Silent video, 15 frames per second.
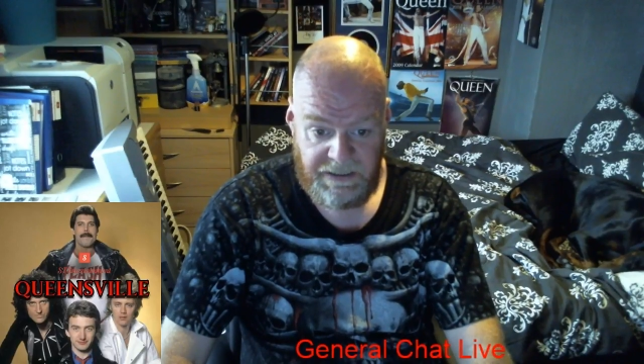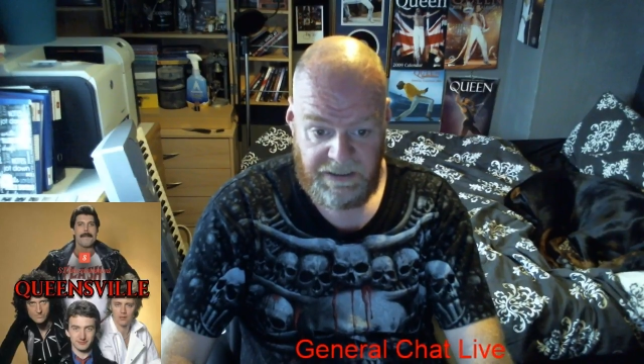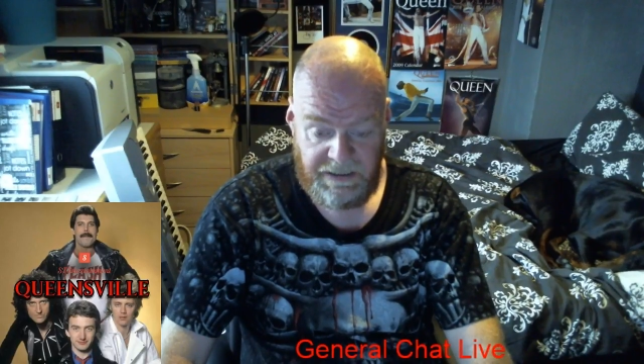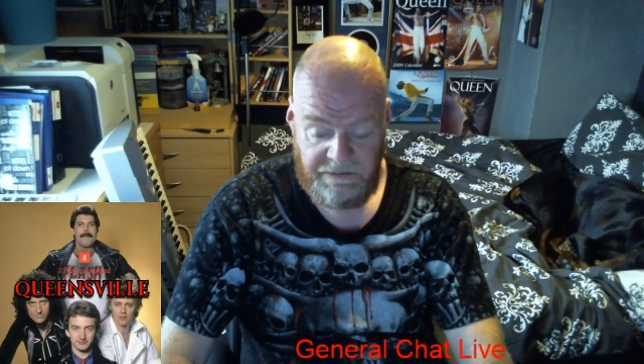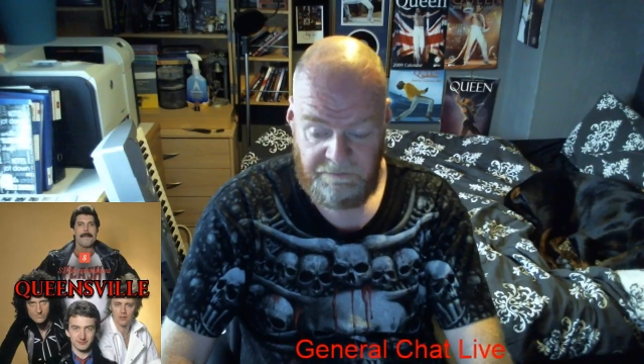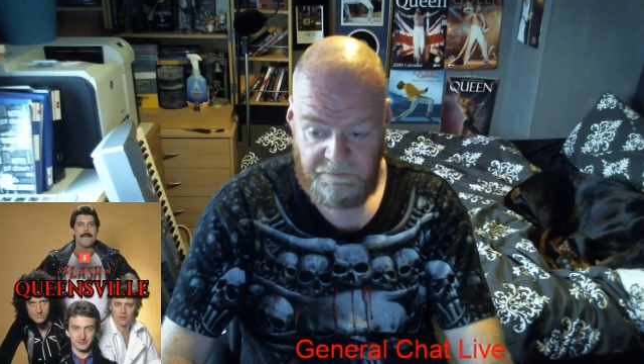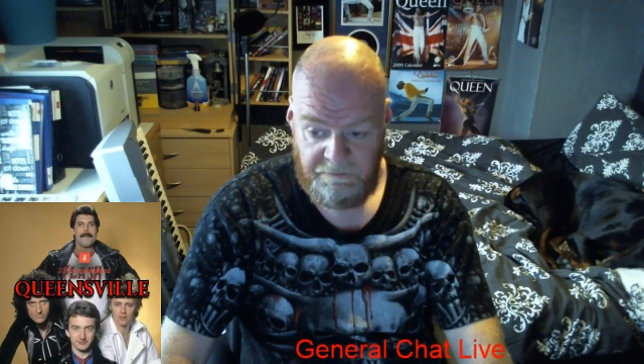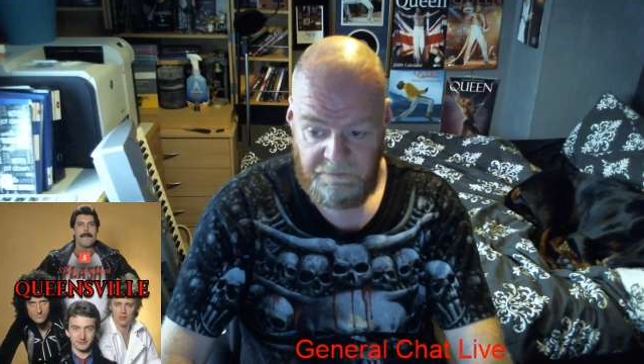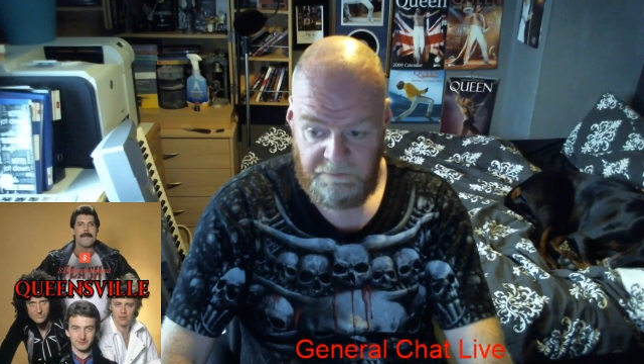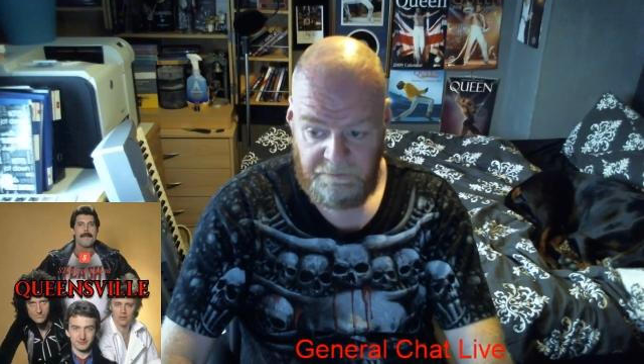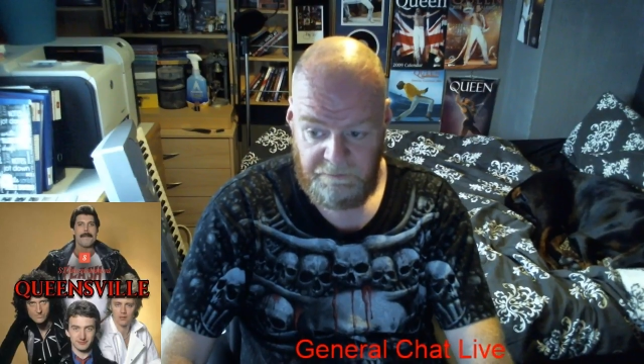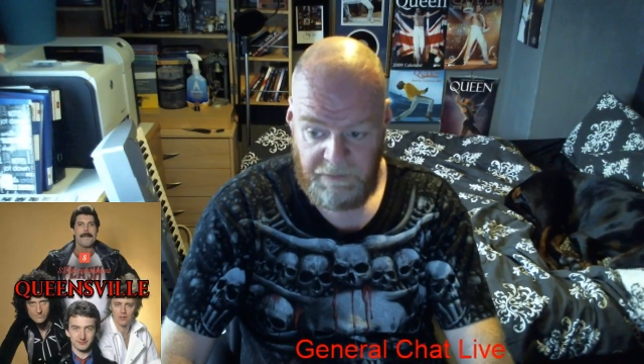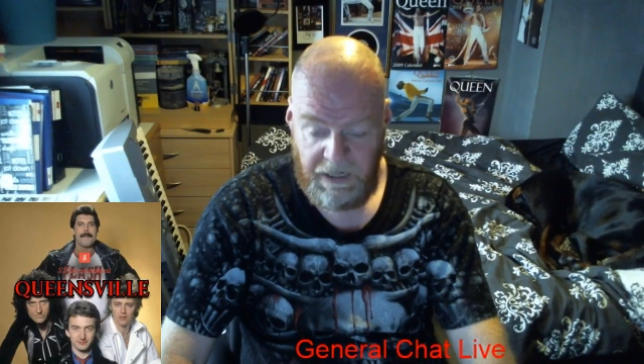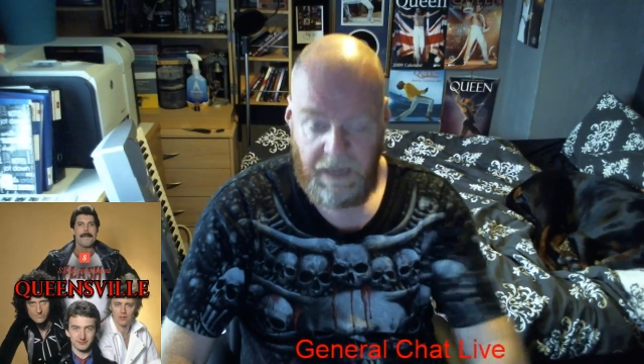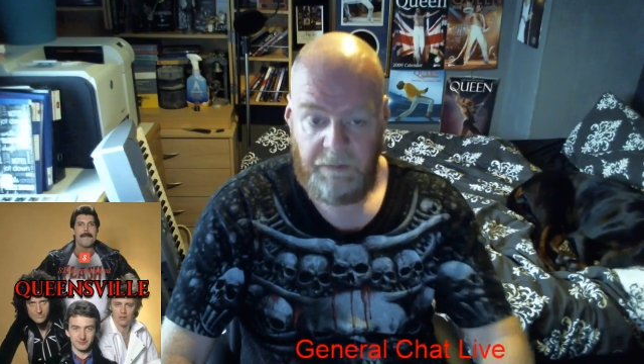
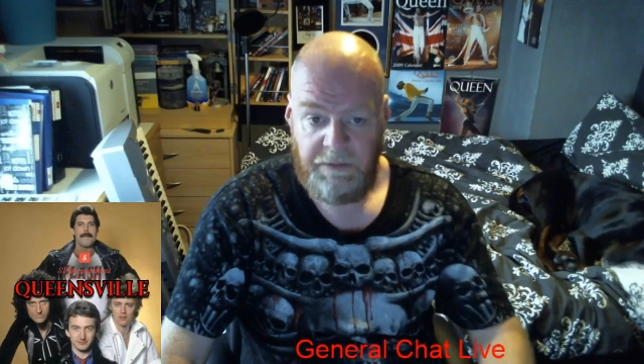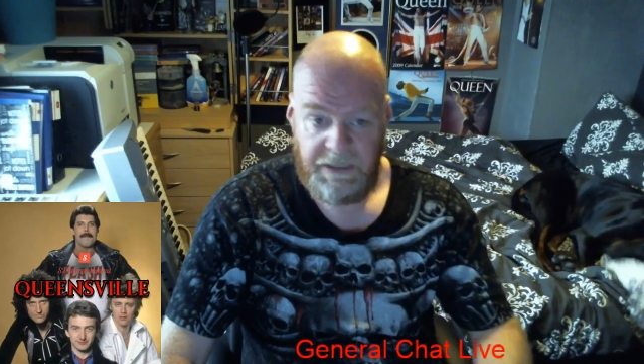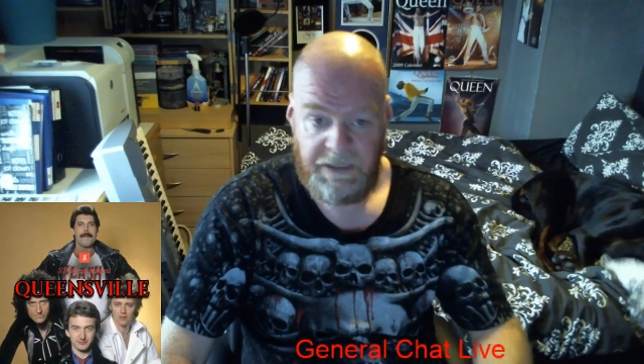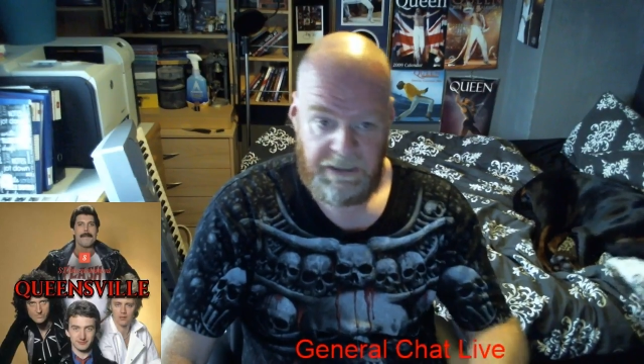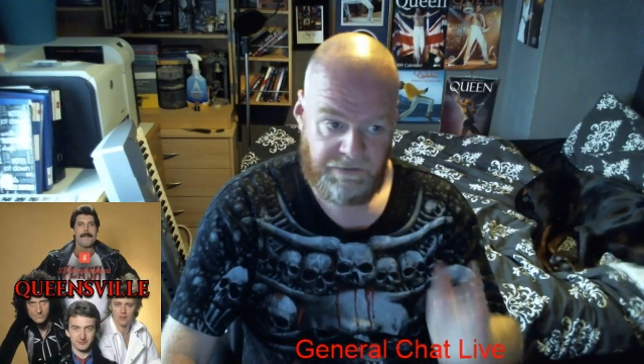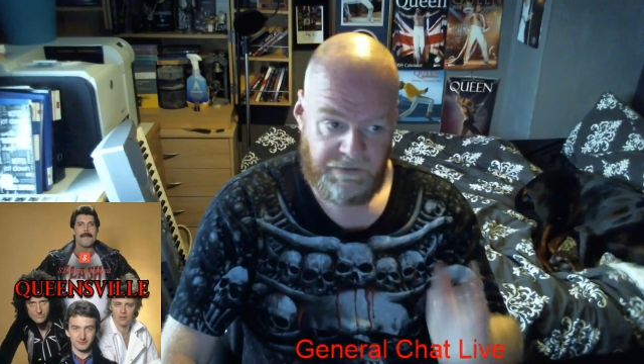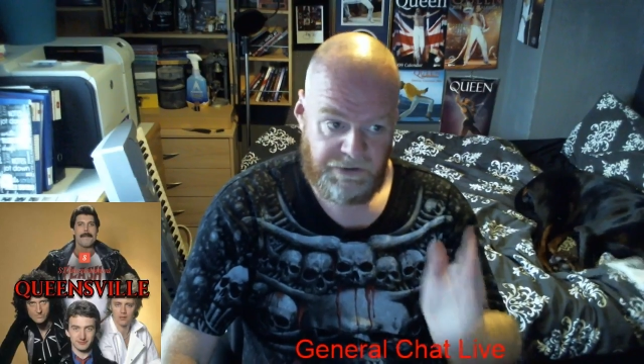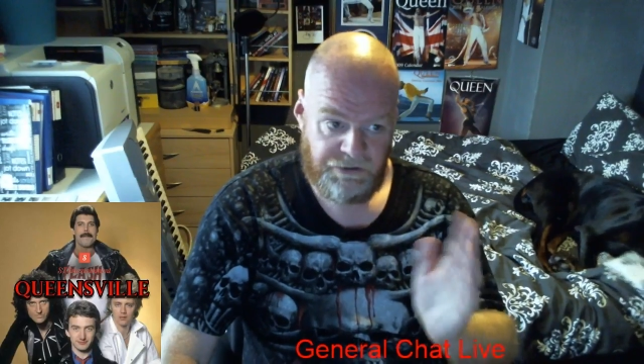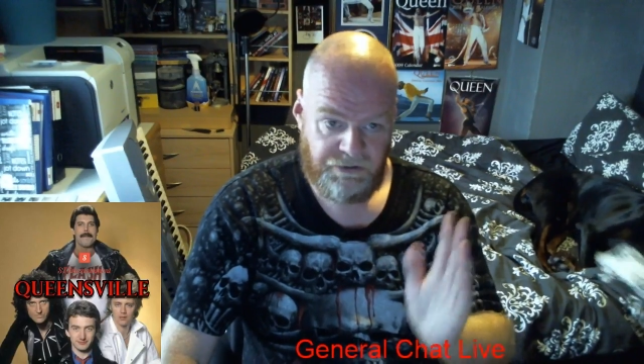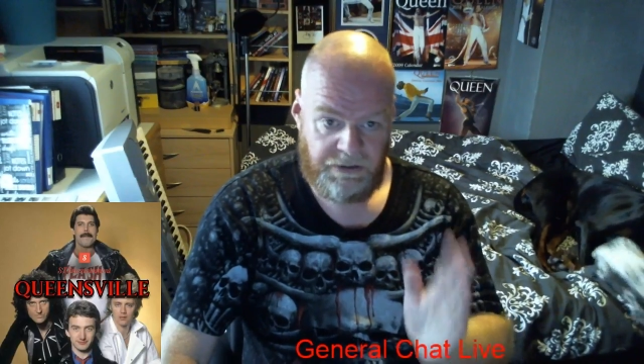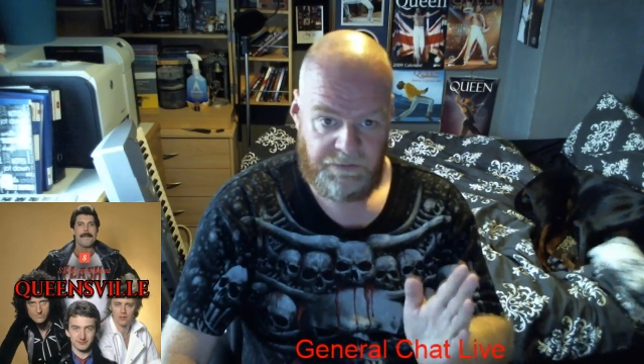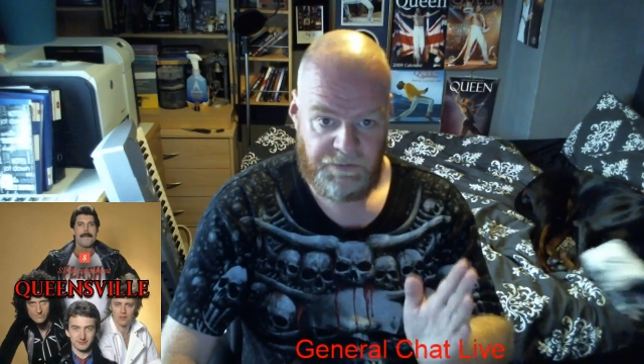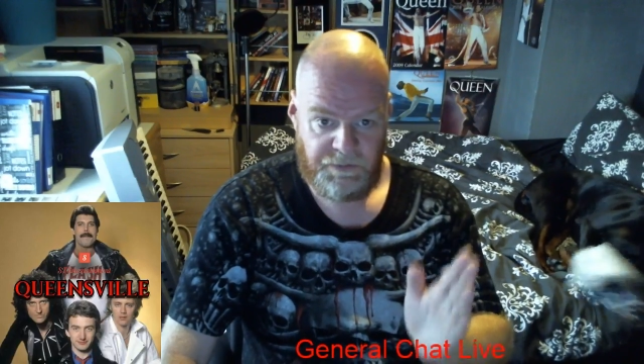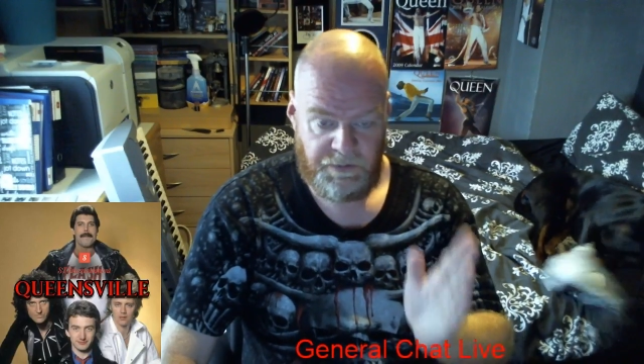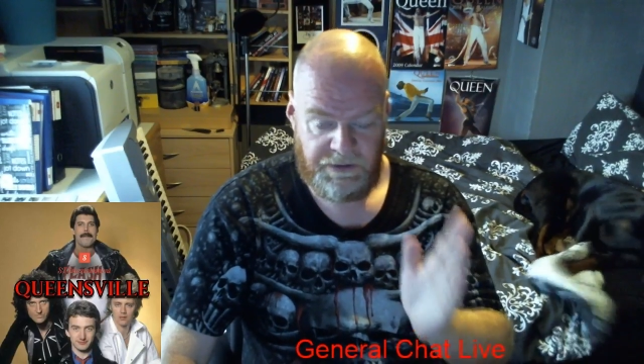I Believe in
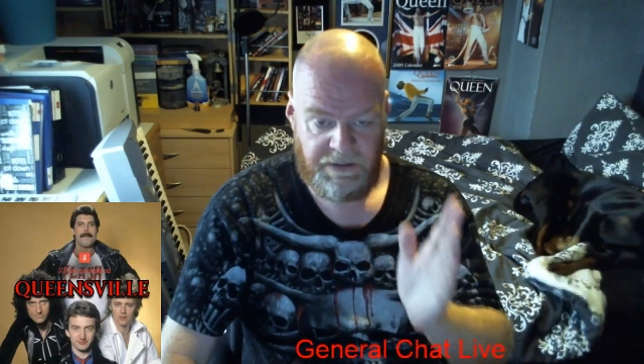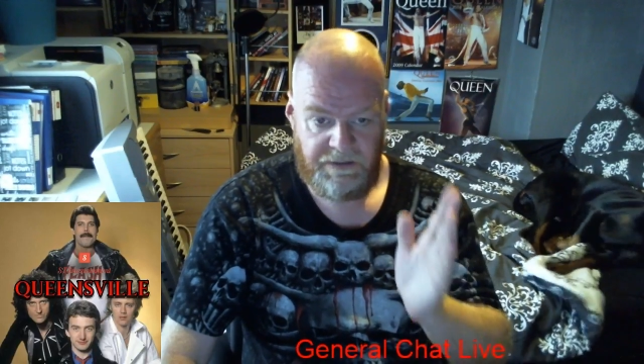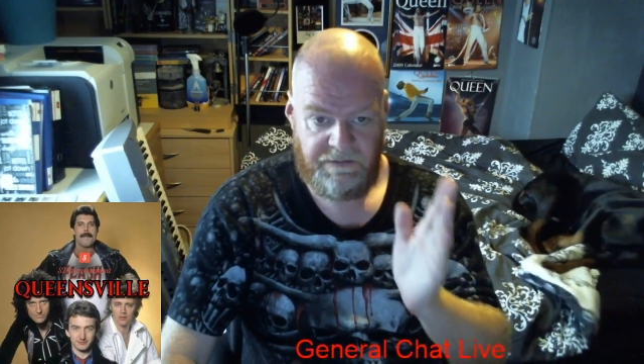Dreams with